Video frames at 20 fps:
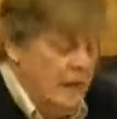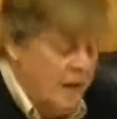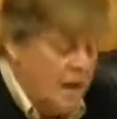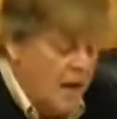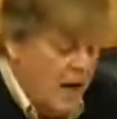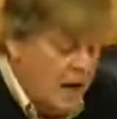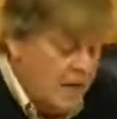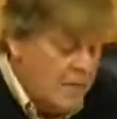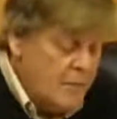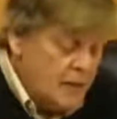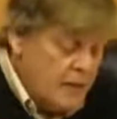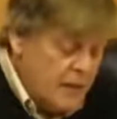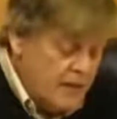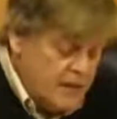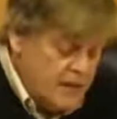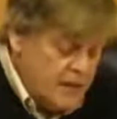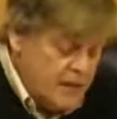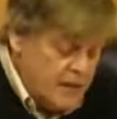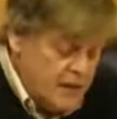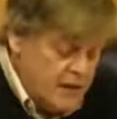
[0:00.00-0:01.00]
and I
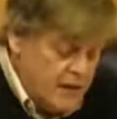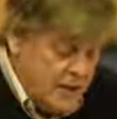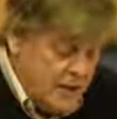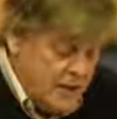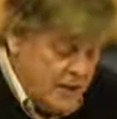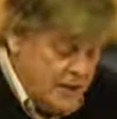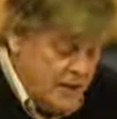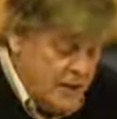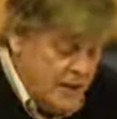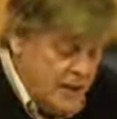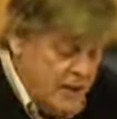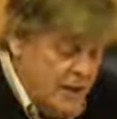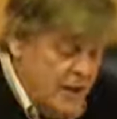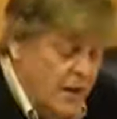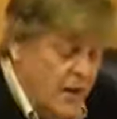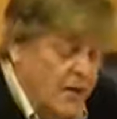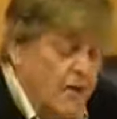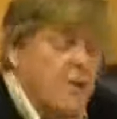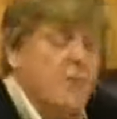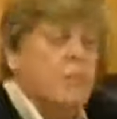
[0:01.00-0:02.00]
believe it is,
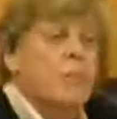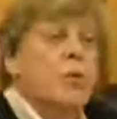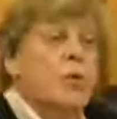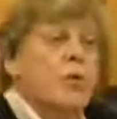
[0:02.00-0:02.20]
that